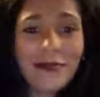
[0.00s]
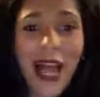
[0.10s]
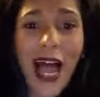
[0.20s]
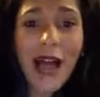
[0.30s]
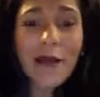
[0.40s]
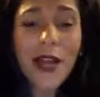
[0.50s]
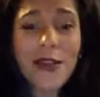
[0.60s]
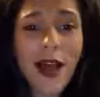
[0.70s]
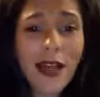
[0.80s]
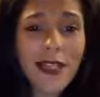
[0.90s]
I'm not
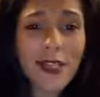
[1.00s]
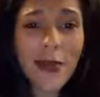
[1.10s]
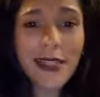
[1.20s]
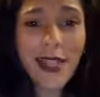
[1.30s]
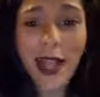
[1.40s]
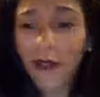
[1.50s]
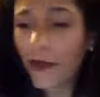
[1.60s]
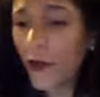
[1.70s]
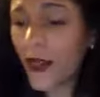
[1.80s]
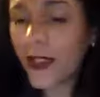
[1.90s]
talking to
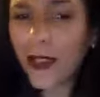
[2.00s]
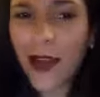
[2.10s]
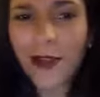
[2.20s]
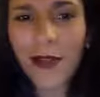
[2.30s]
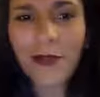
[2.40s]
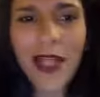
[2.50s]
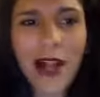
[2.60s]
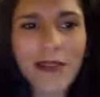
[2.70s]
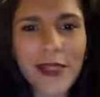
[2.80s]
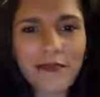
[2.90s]
myself. Who wants to talk to
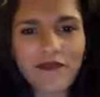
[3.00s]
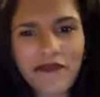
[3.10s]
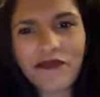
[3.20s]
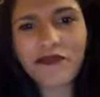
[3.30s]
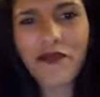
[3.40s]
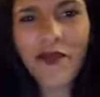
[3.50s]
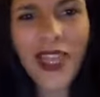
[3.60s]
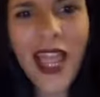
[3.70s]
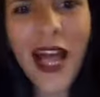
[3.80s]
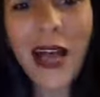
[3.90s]
themselves?
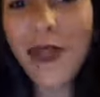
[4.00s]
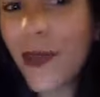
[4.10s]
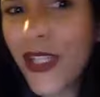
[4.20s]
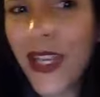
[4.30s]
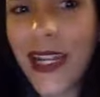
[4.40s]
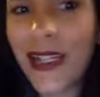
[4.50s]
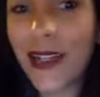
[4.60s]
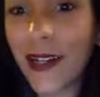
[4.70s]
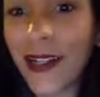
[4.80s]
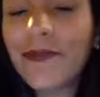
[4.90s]
So I'm just going to get
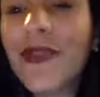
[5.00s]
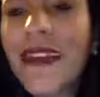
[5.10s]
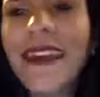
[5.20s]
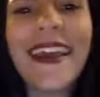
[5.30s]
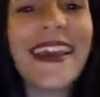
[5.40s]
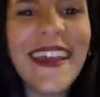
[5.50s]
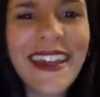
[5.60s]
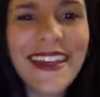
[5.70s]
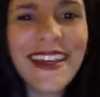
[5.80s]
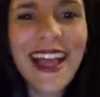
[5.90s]
started.
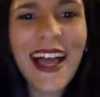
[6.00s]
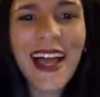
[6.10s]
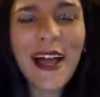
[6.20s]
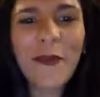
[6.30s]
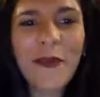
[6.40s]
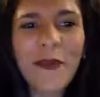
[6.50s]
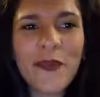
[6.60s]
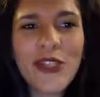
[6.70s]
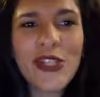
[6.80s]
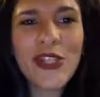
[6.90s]
And
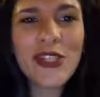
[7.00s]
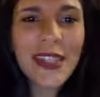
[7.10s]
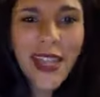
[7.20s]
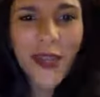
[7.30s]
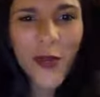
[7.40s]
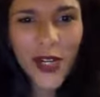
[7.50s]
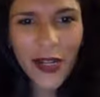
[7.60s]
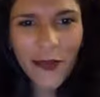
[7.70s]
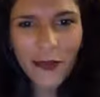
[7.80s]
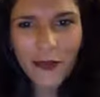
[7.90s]
today we're
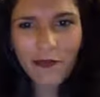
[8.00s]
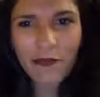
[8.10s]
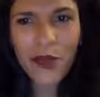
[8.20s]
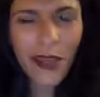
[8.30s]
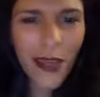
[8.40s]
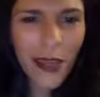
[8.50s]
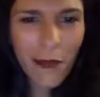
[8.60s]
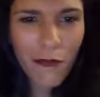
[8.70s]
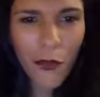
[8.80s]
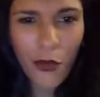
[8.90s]
going to be
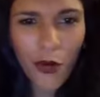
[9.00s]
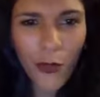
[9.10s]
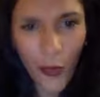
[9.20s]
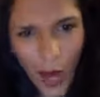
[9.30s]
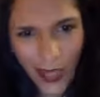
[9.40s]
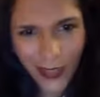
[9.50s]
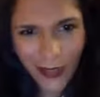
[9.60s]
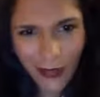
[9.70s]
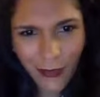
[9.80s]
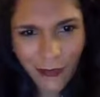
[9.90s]
more
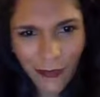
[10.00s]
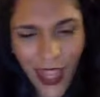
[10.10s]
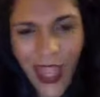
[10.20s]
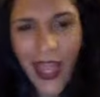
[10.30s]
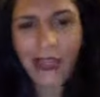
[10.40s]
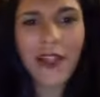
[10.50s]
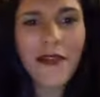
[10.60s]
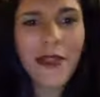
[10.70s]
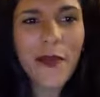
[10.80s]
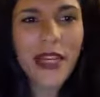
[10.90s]
practical. I
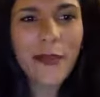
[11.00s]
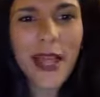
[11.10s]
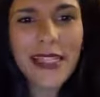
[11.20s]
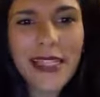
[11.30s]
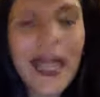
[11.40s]
love the money mindset.